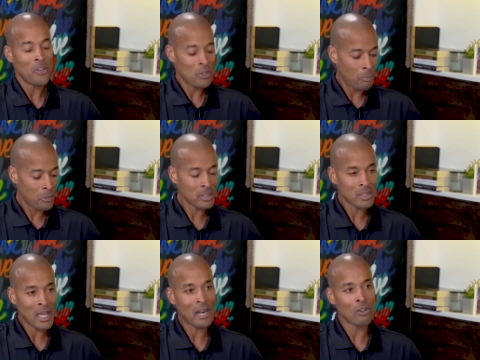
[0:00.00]
you're putting
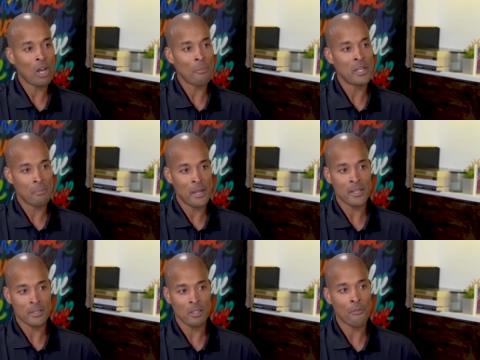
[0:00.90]
a title on me to
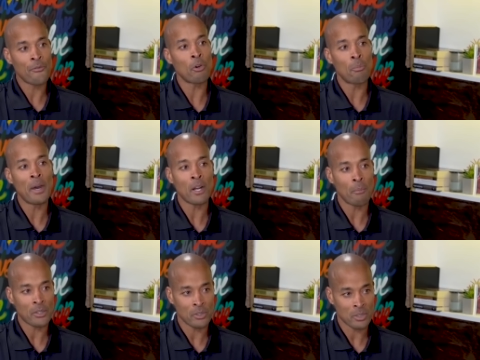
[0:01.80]
make yourself feel better
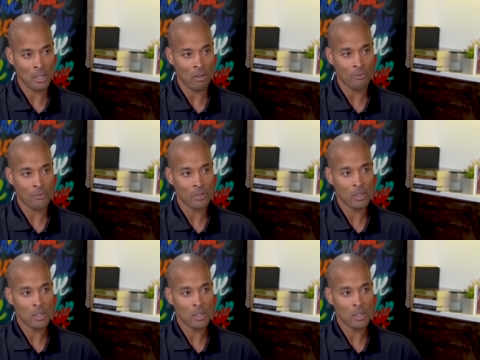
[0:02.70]
about yourself.